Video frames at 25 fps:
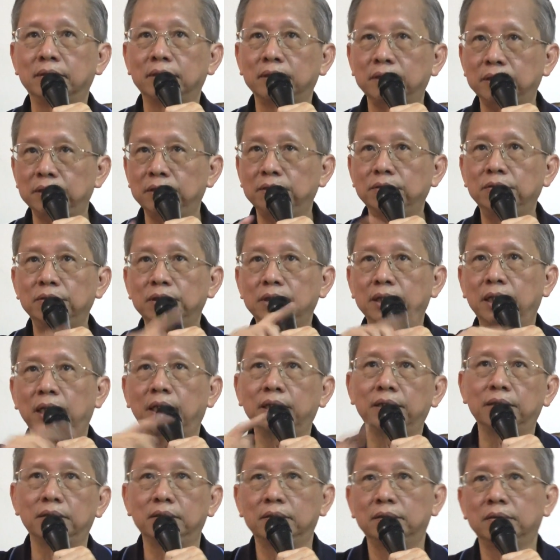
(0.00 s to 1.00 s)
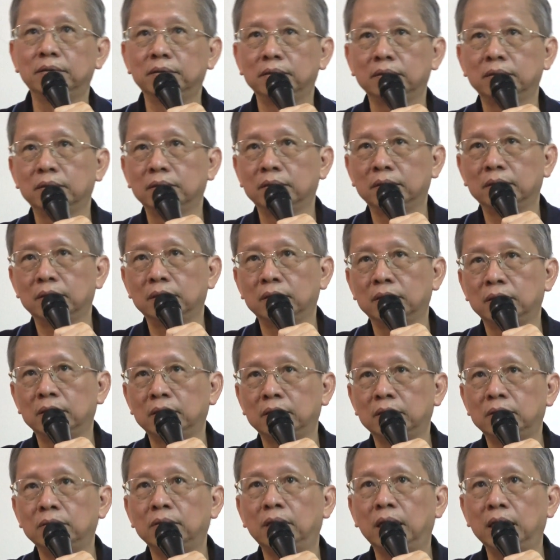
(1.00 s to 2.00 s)
Use that
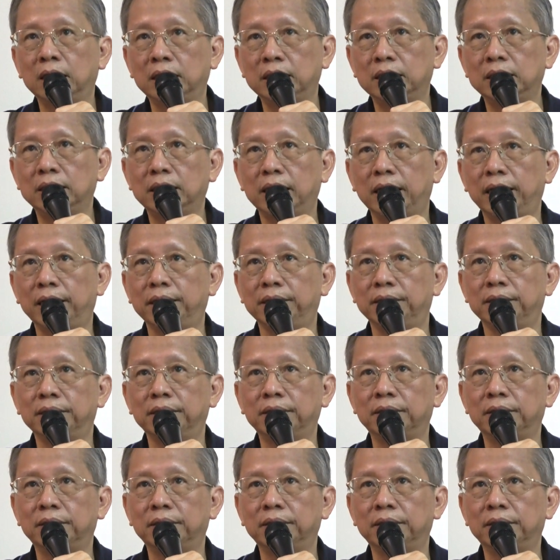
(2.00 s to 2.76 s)
to understand,